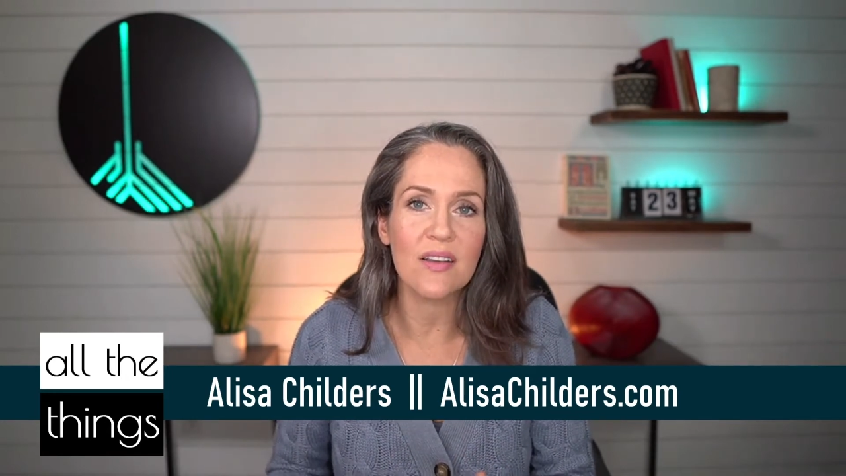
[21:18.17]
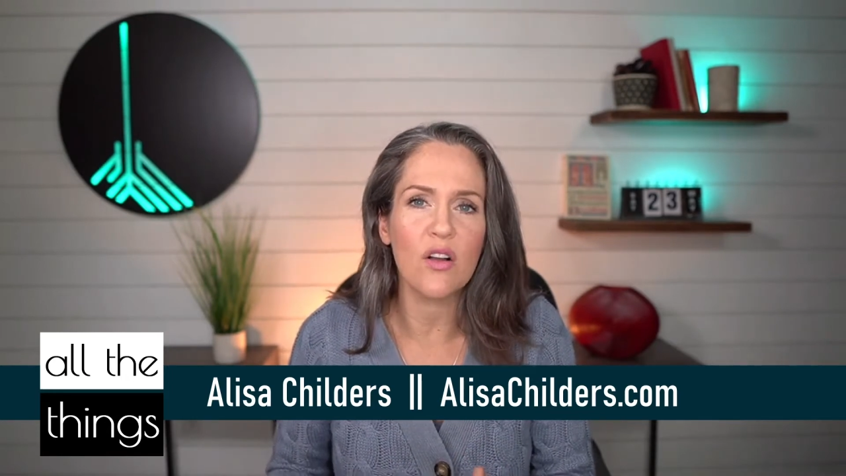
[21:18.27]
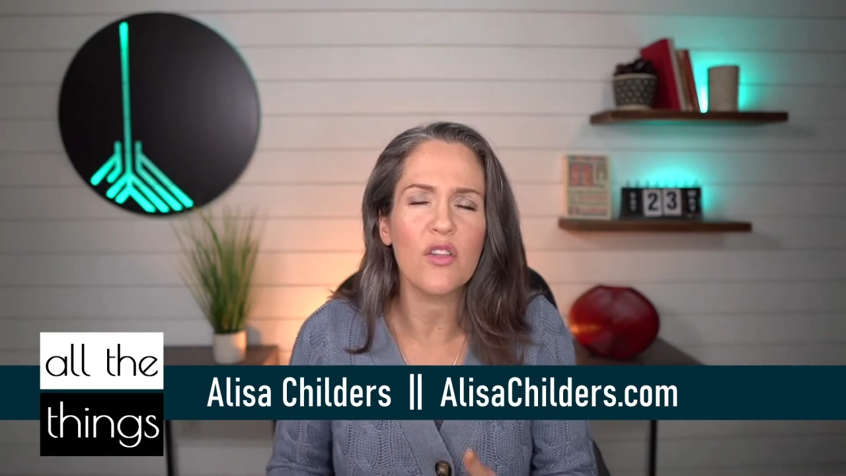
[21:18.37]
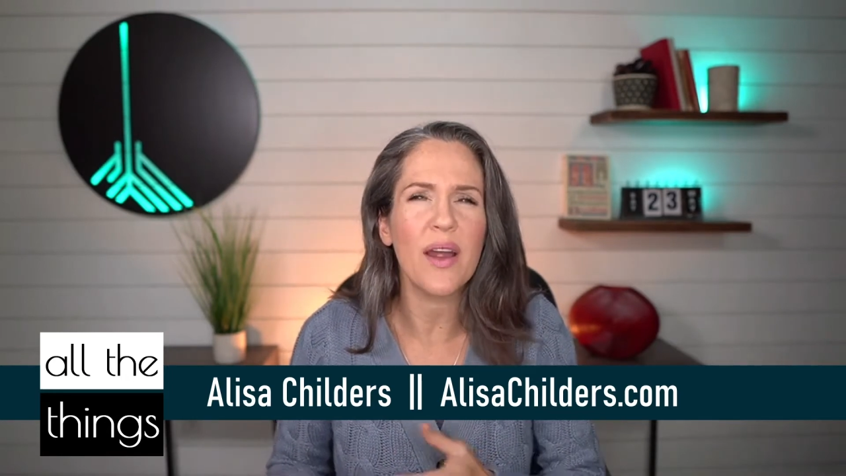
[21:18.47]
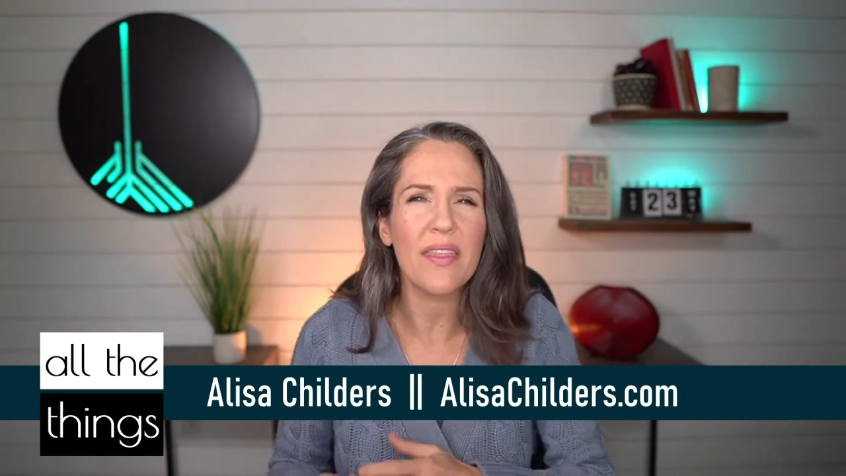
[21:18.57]

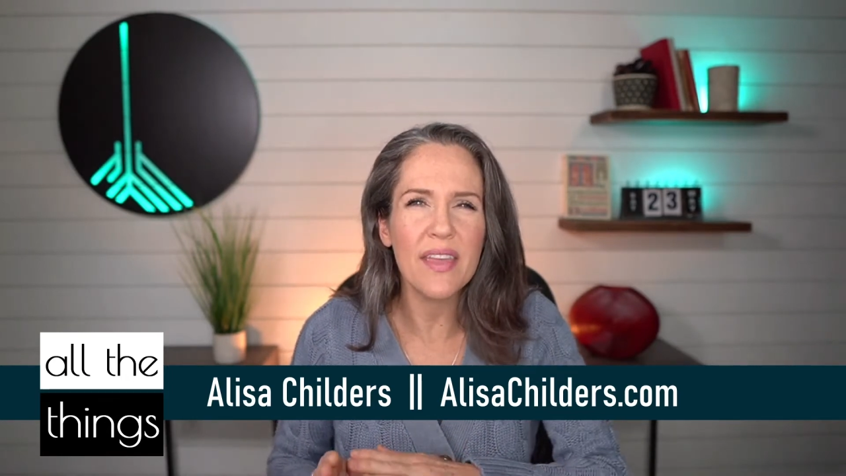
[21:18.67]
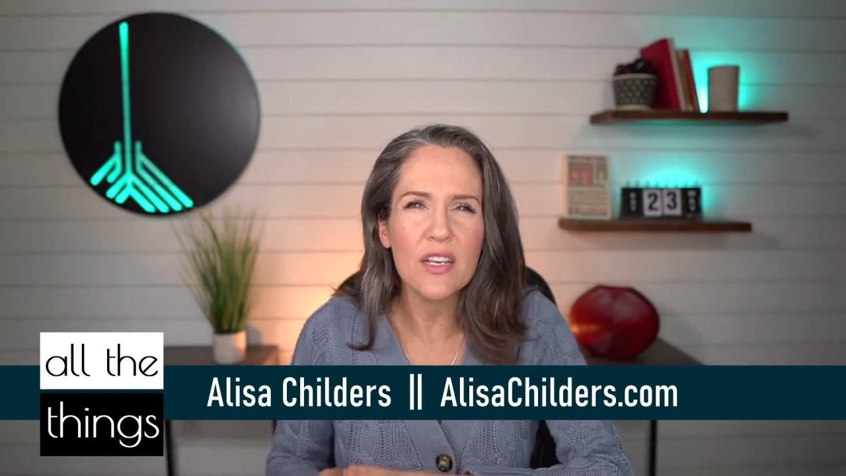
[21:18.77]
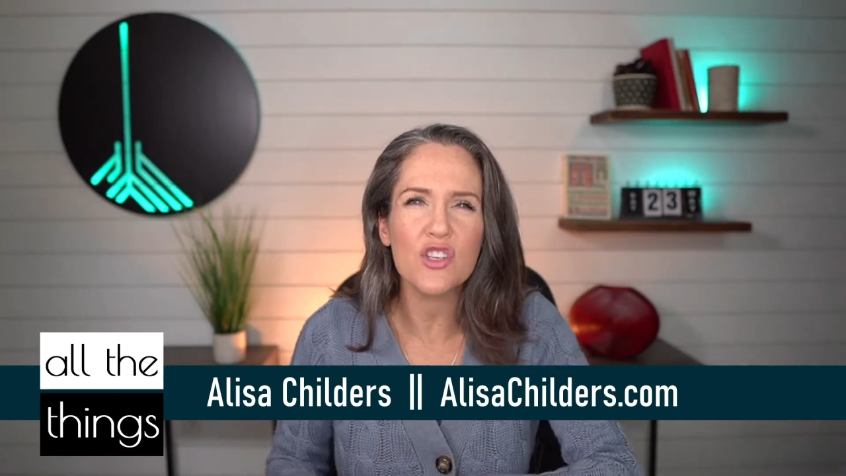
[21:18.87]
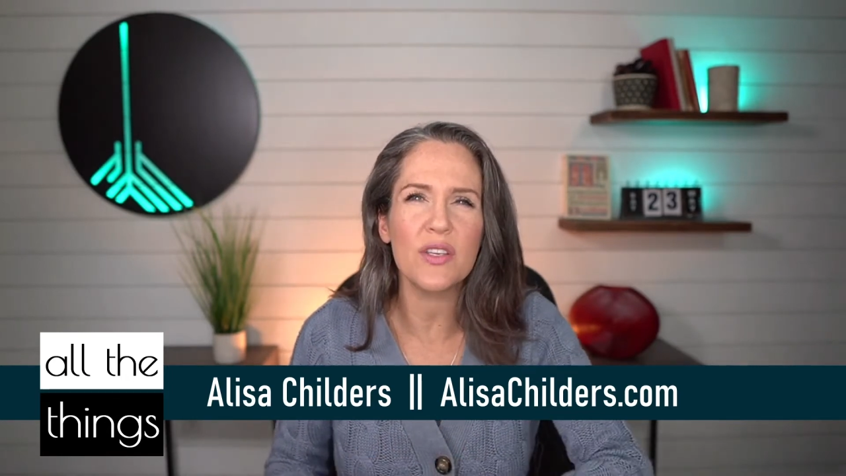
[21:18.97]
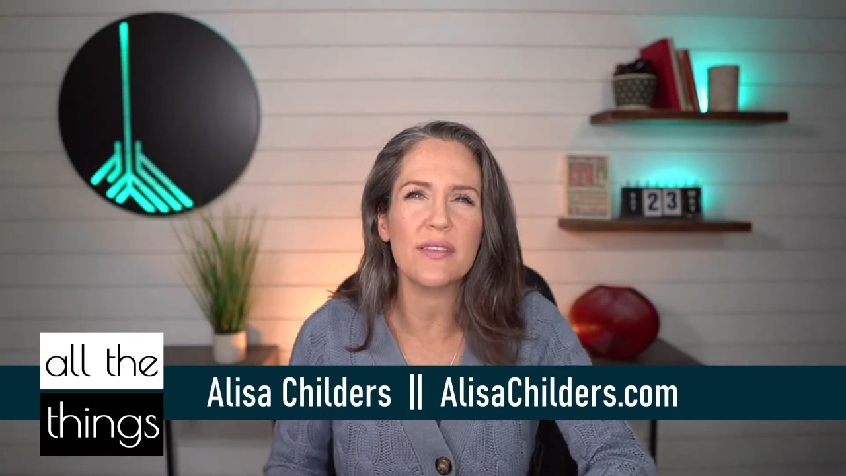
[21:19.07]
although I think
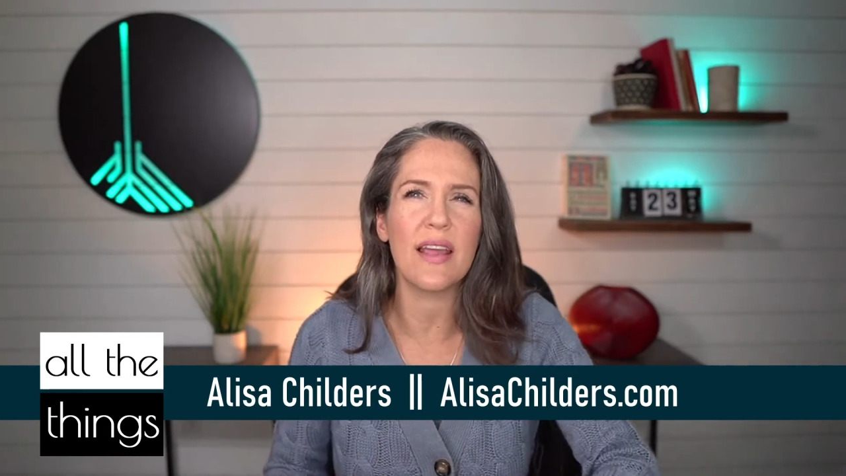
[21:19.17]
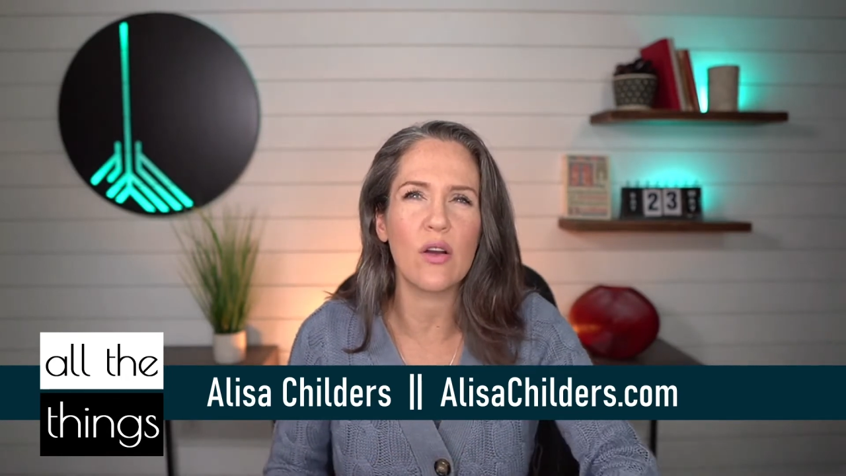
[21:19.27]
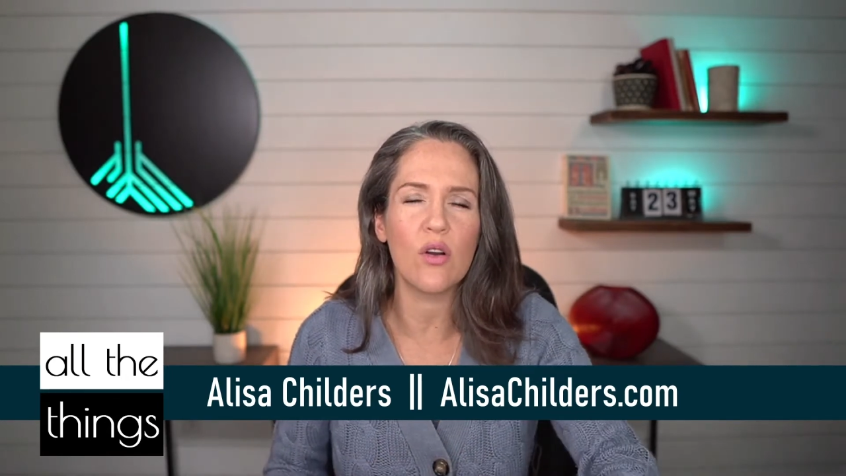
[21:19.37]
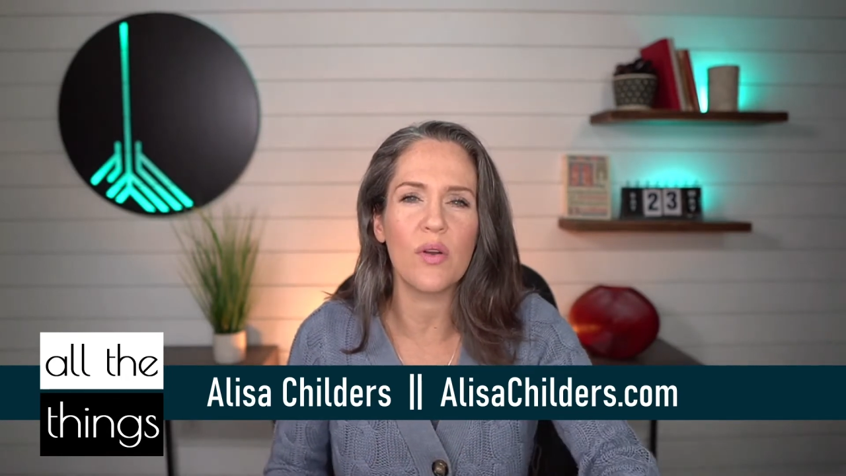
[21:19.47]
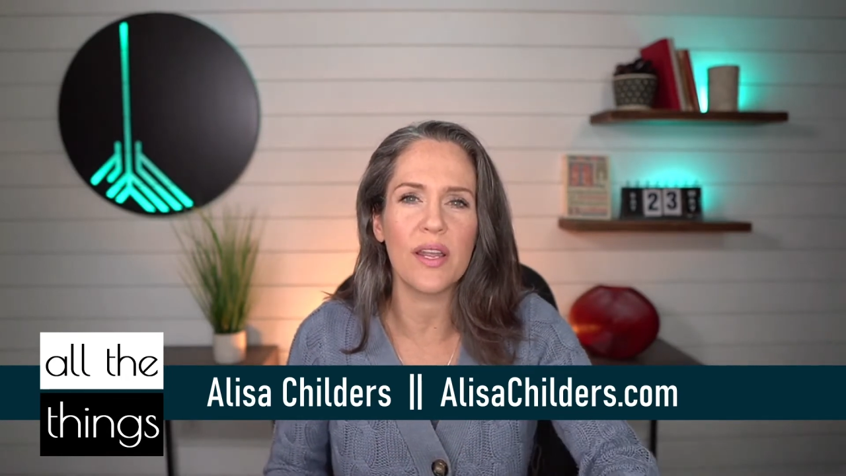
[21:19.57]
she's now
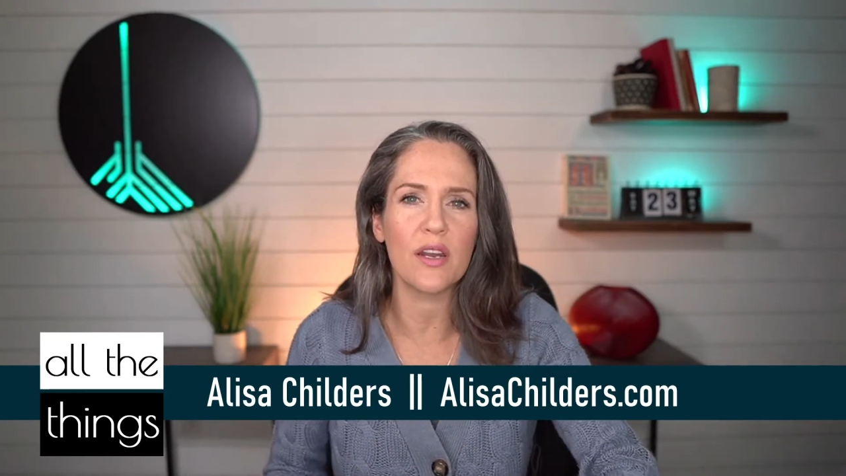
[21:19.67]
going